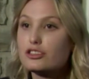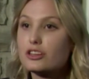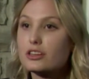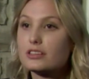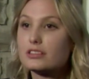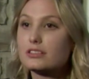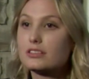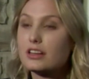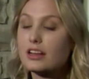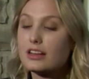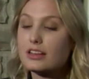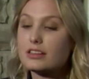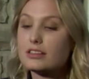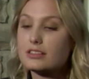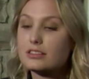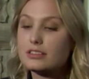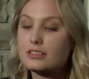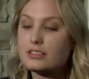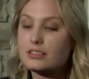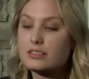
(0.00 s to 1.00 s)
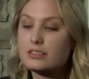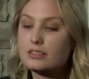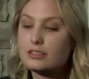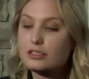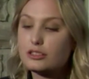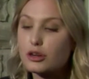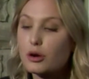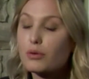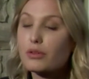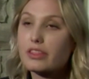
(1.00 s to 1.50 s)
Just
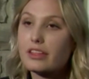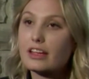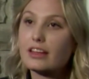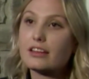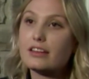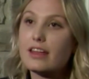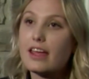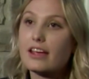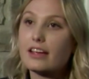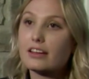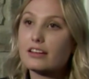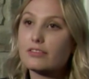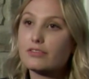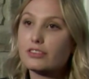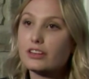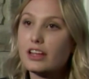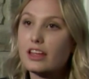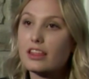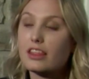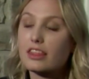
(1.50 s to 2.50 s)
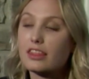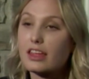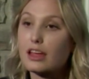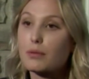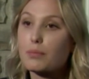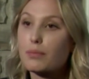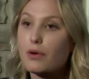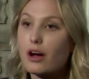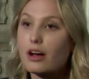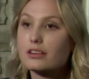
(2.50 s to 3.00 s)
don't think negatively and
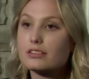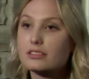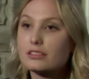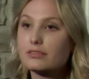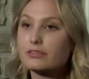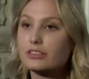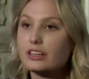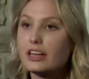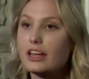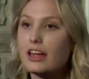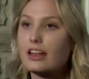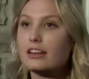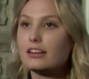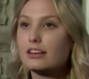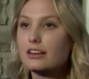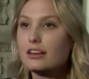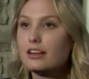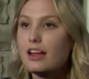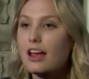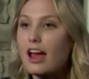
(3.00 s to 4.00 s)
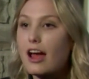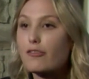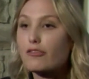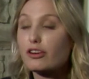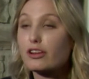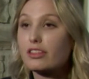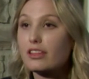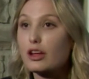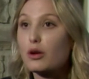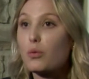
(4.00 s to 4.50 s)
think positively, and
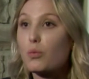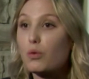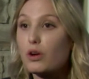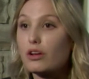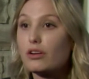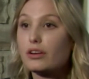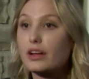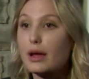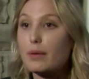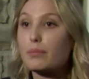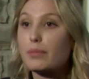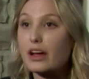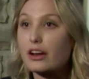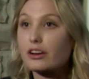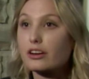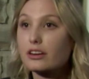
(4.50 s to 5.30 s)
everything will get